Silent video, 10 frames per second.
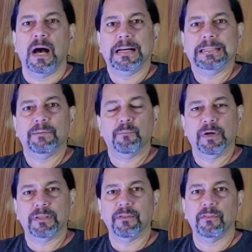
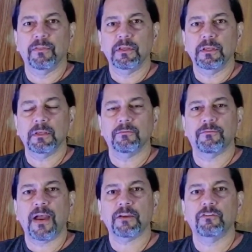But the
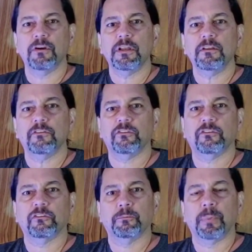factory
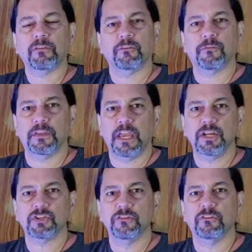
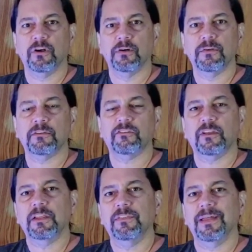specifications of it
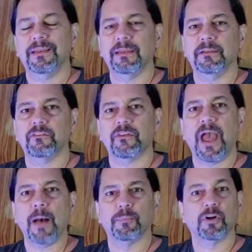say that it's
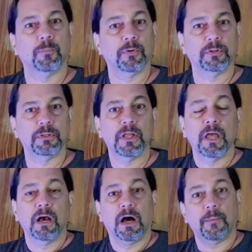applicable
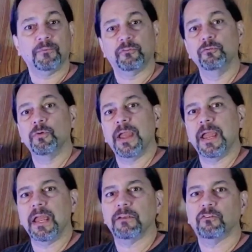up to a